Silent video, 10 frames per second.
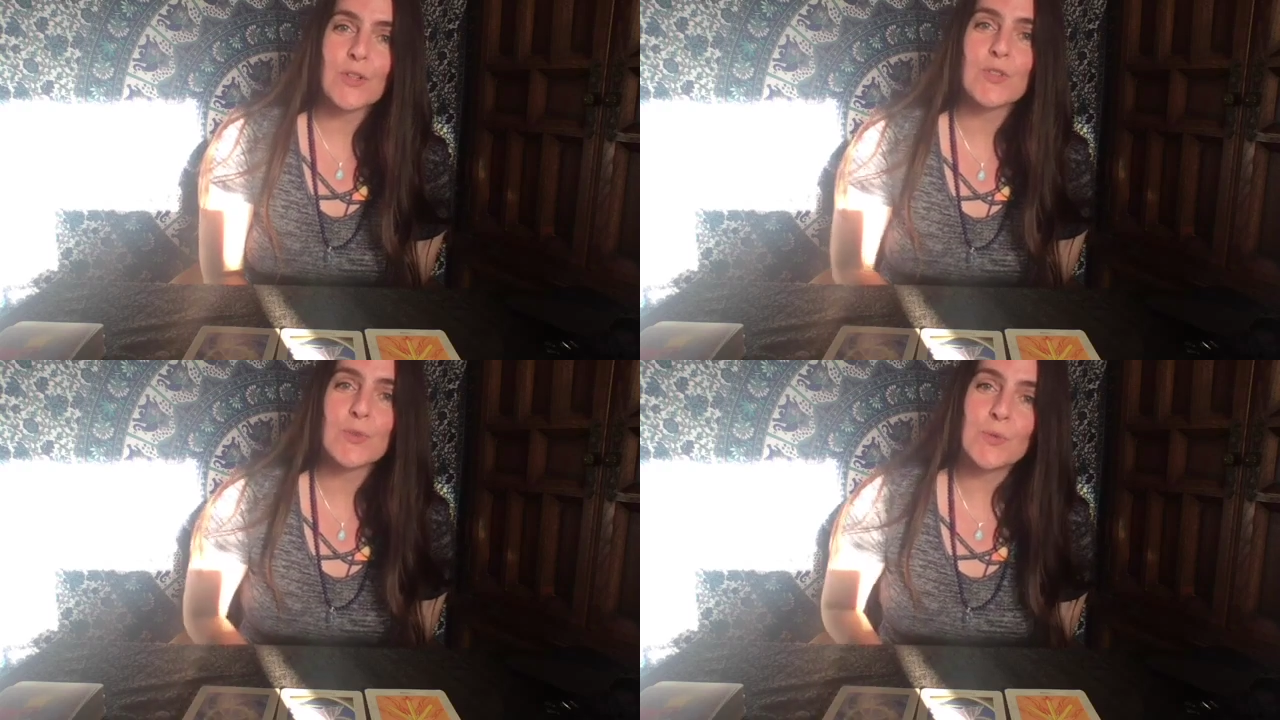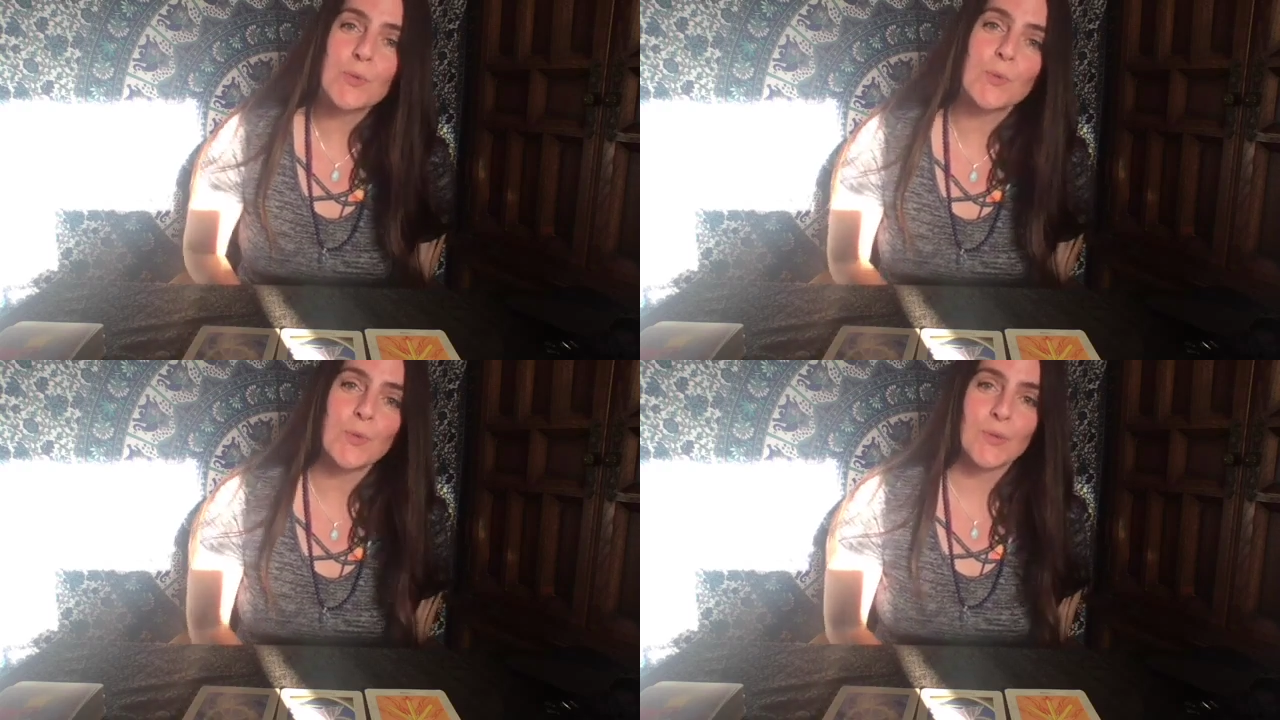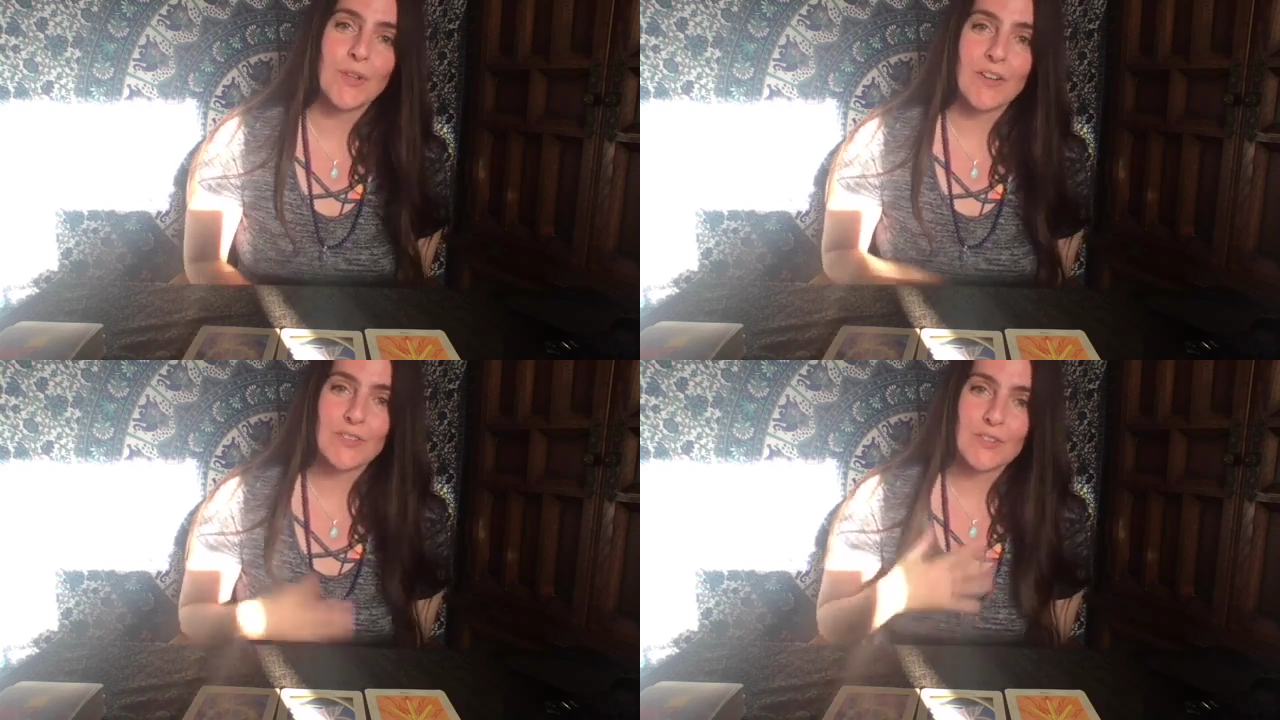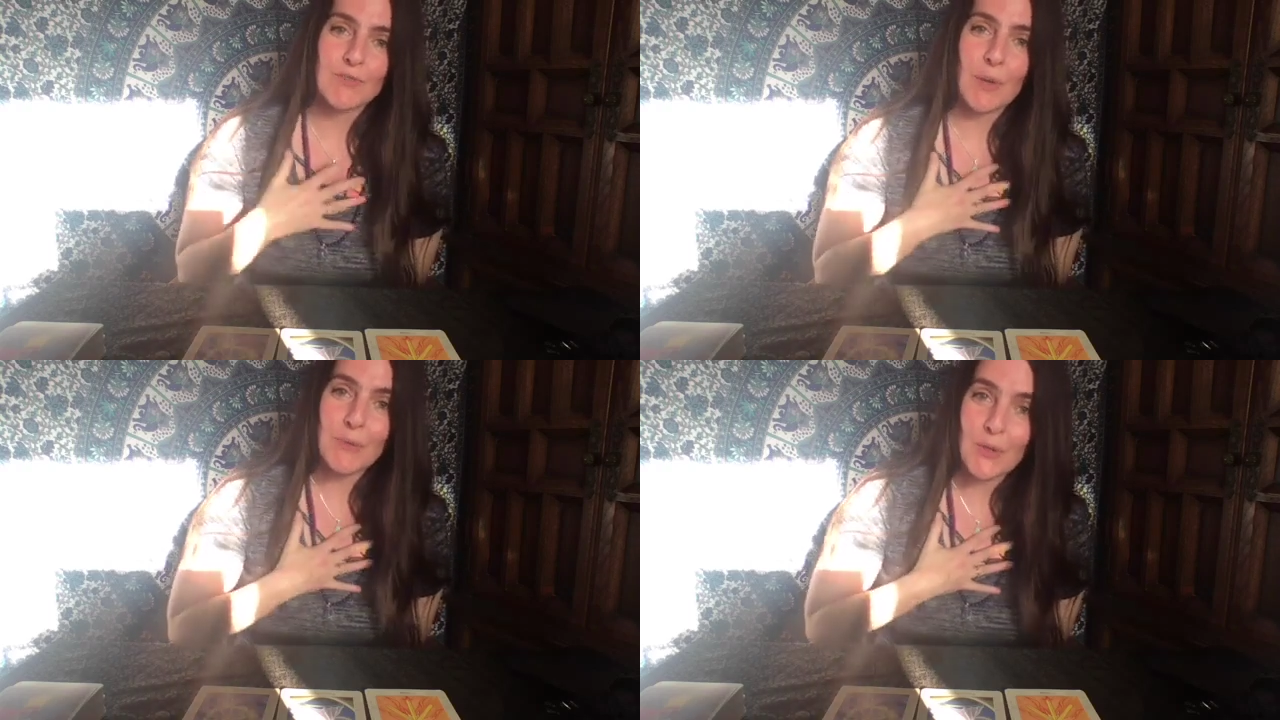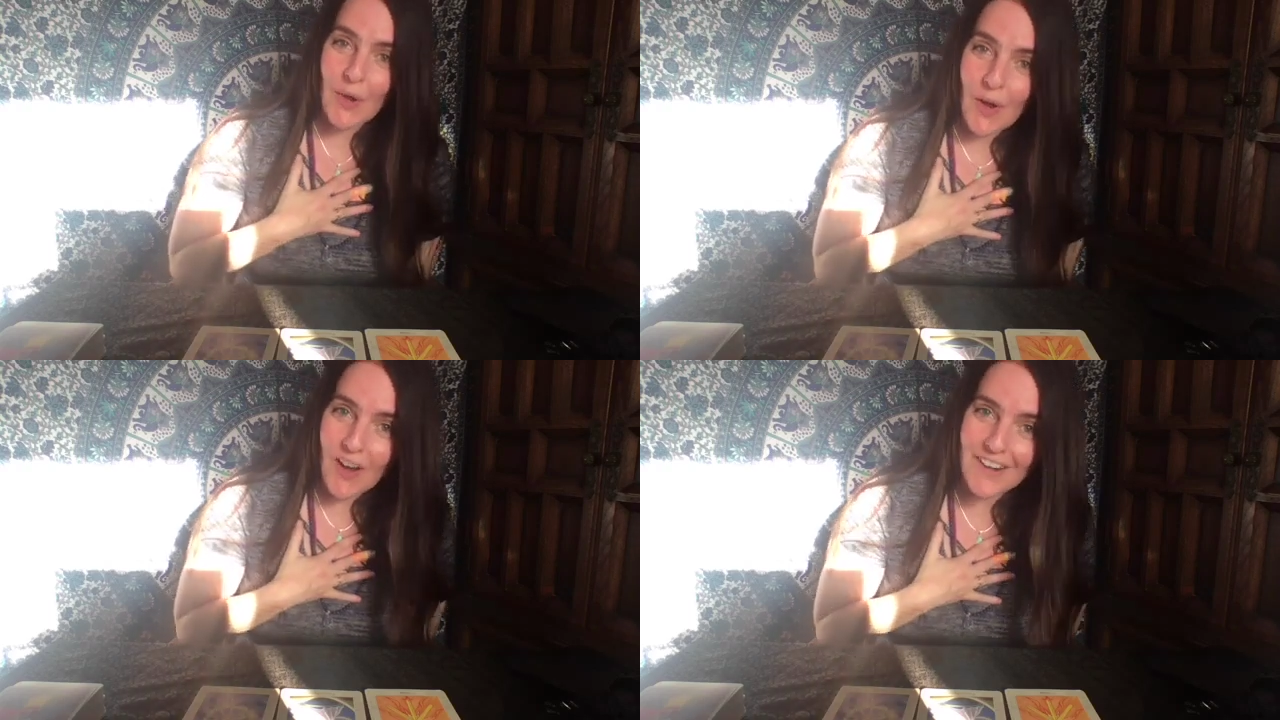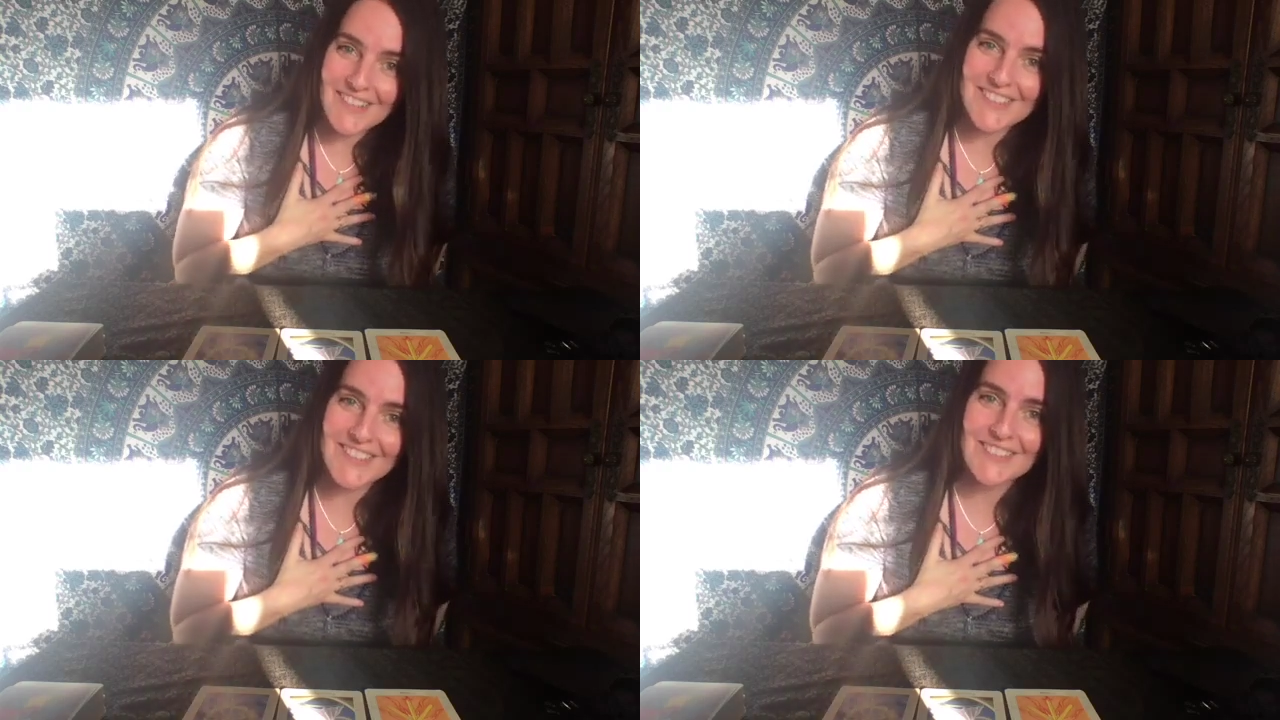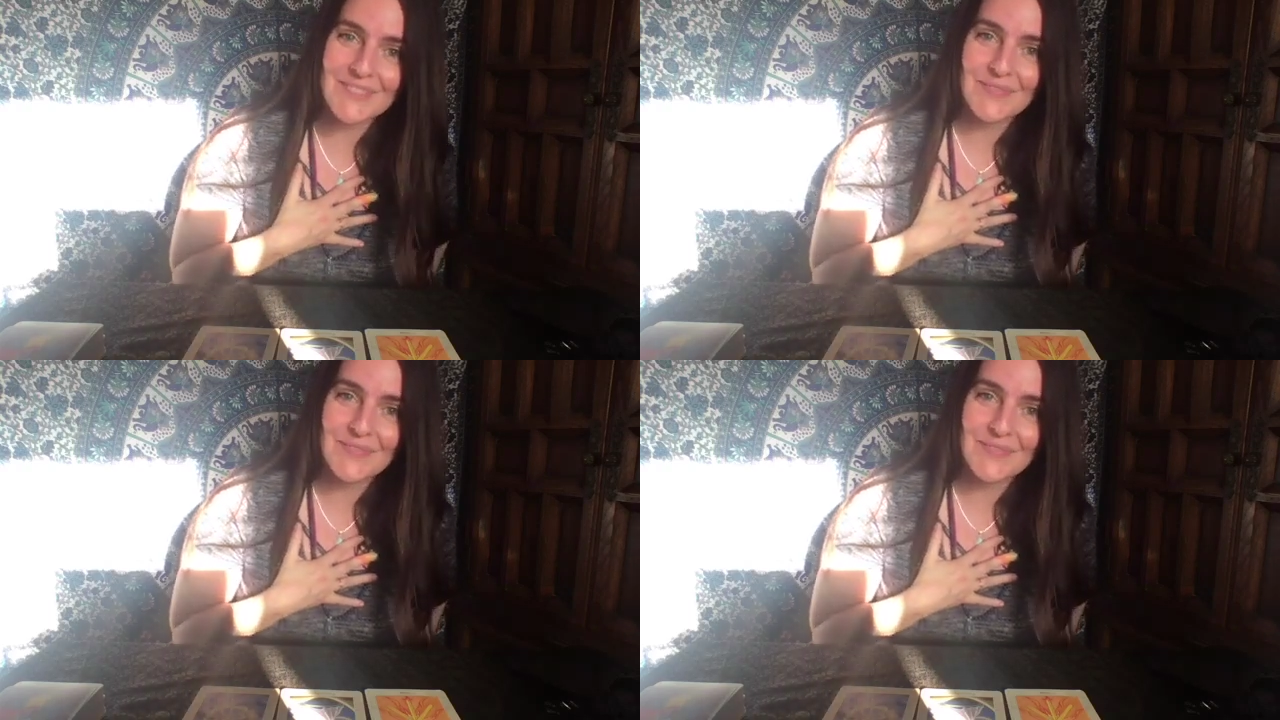true from your heart,